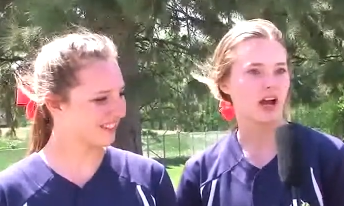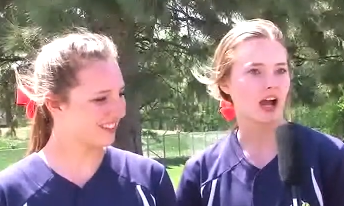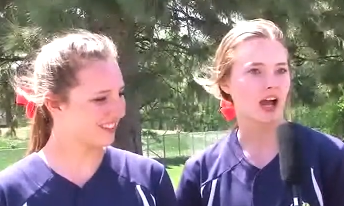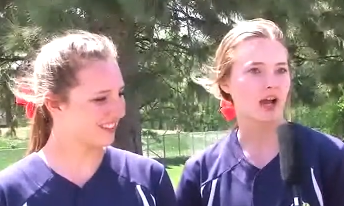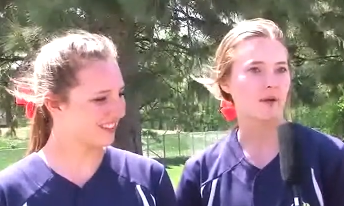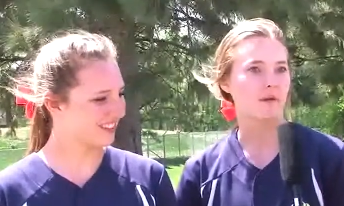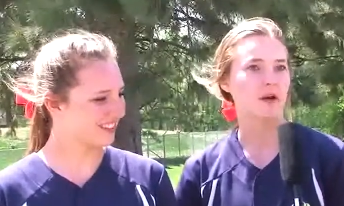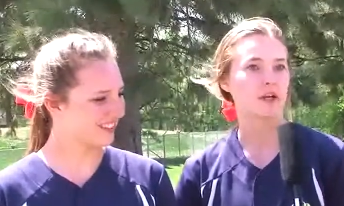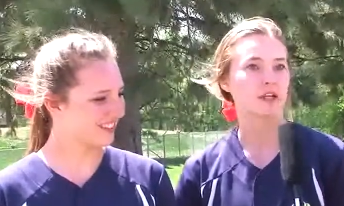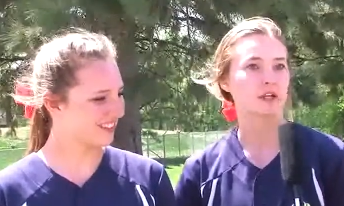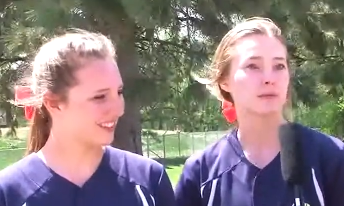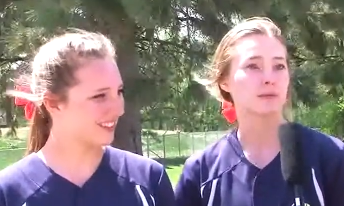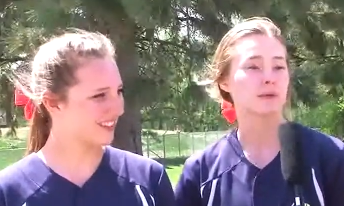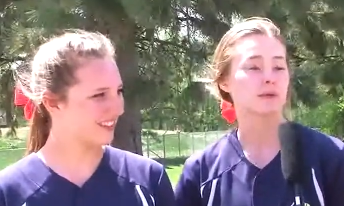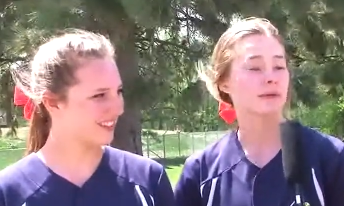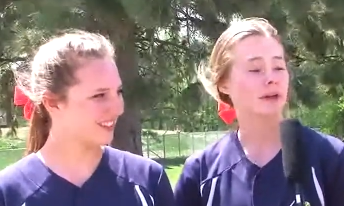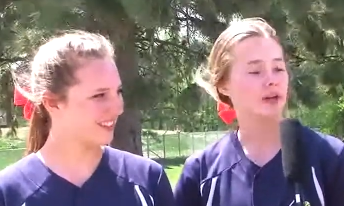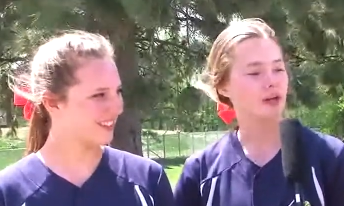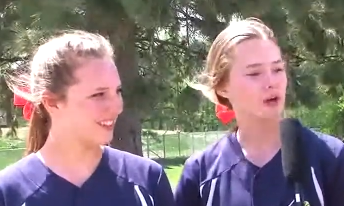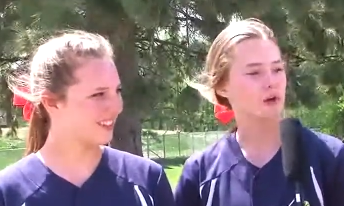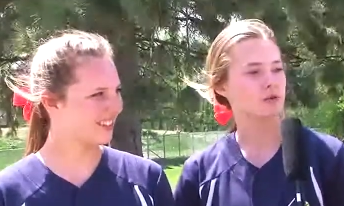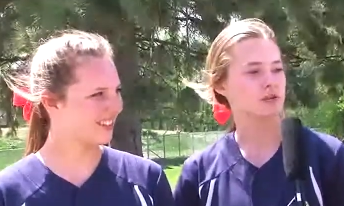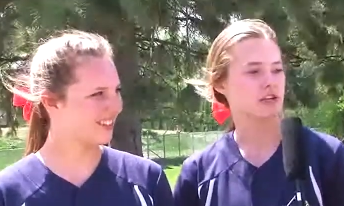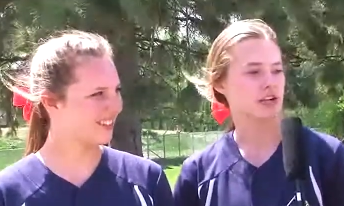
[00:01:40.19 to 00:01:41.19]
Speaker 1: I want you to be my
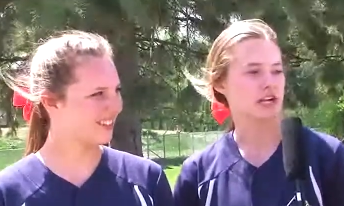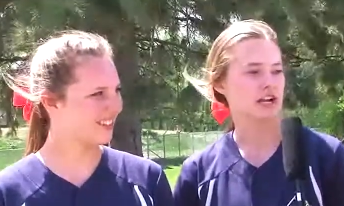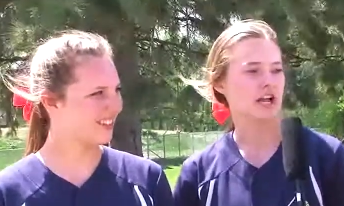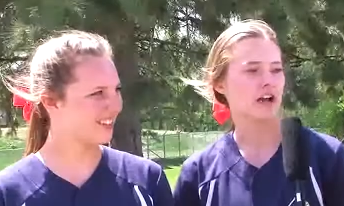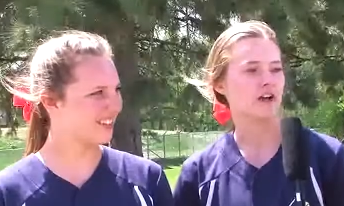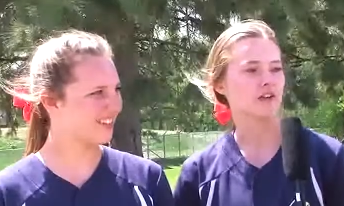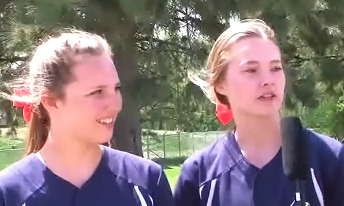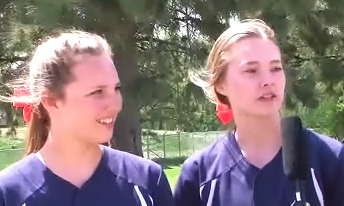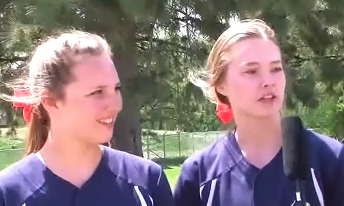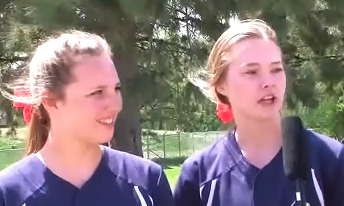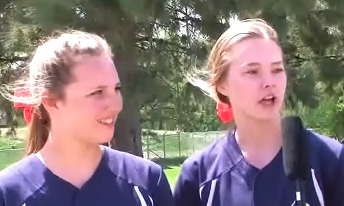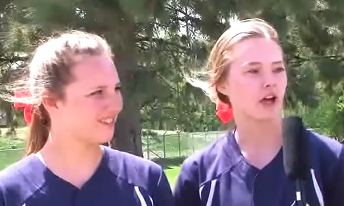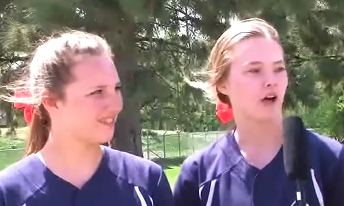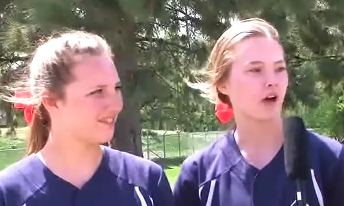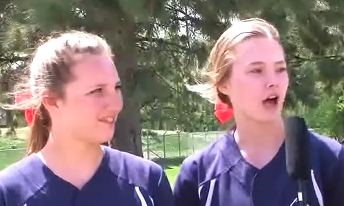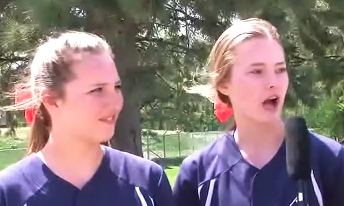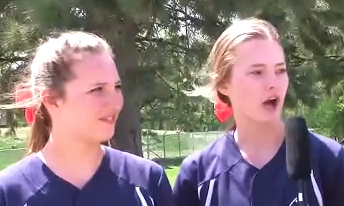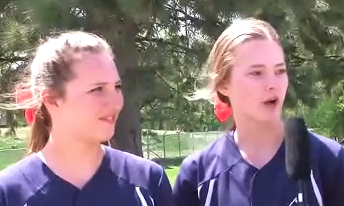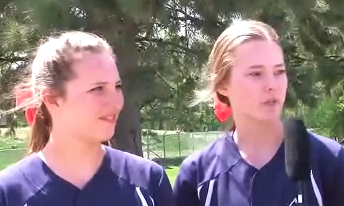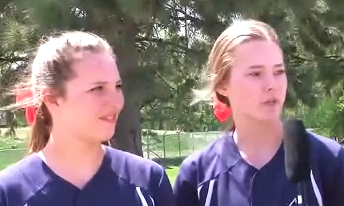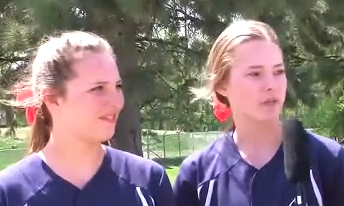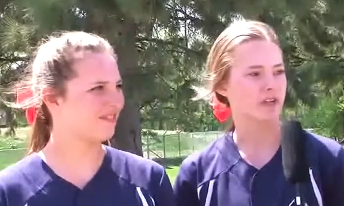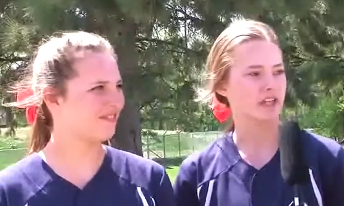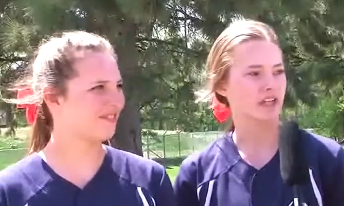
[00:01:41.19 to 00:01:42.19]
coach right now, and he'll
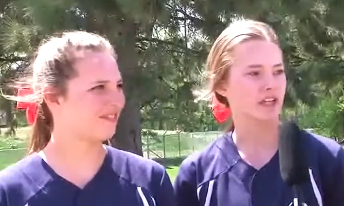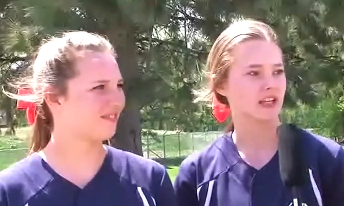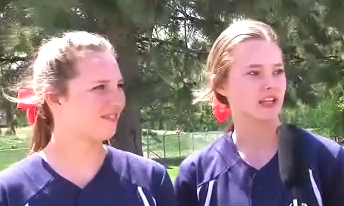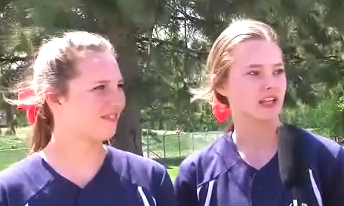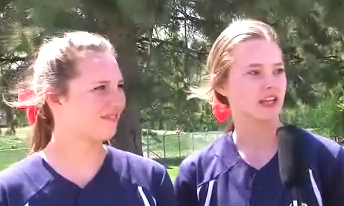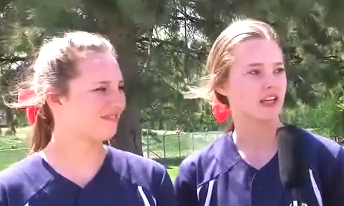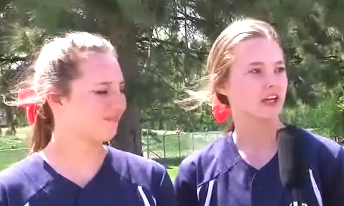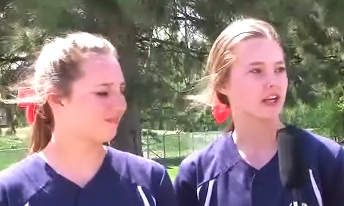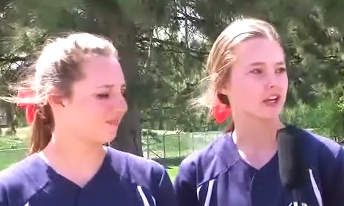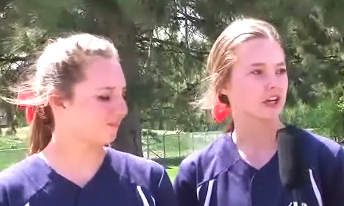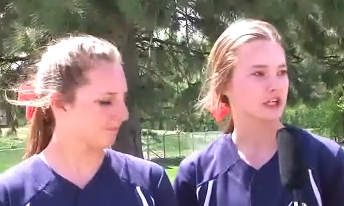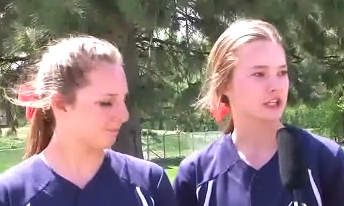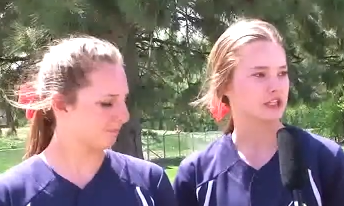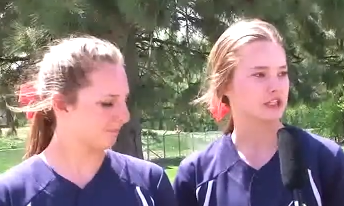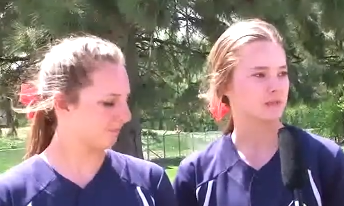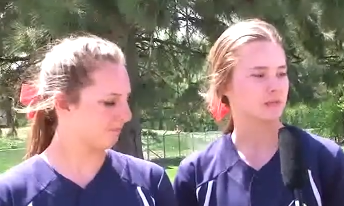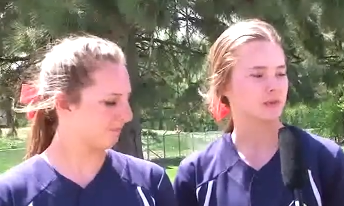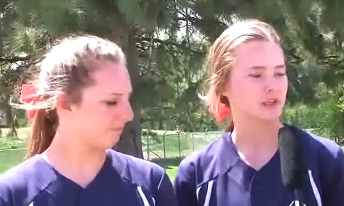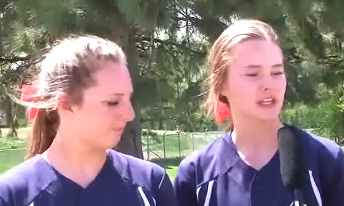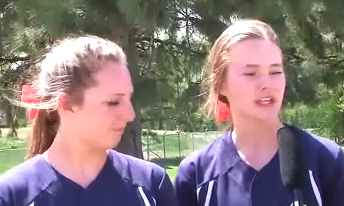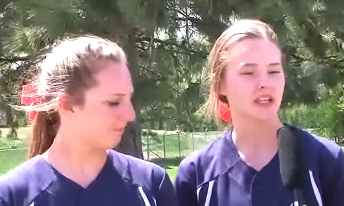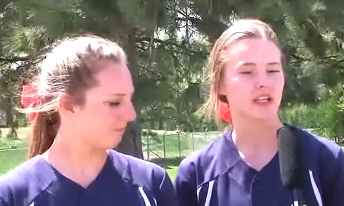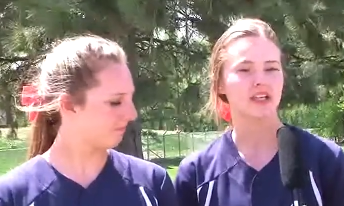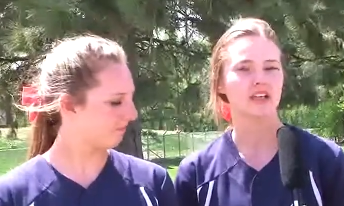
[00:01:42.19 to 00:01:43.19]
help me and encourage
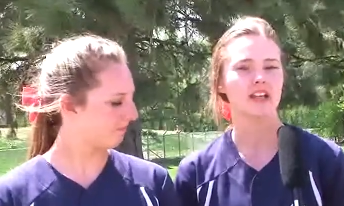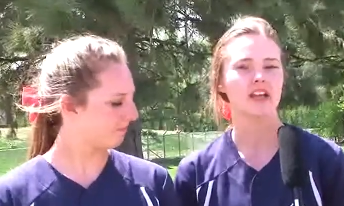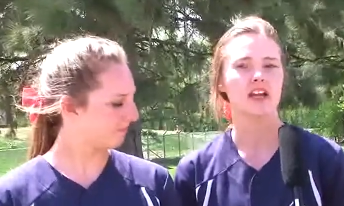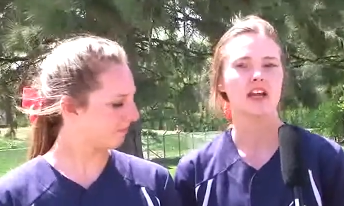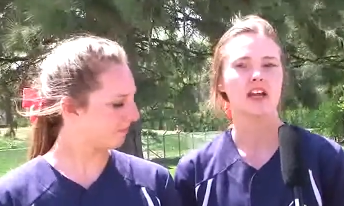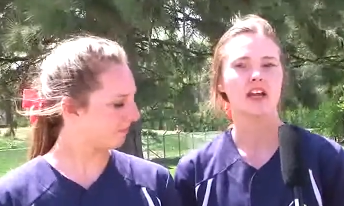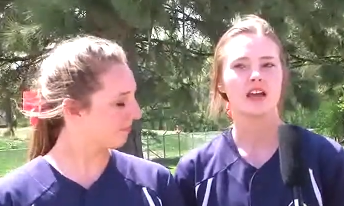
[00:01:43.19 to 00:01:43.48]
me. And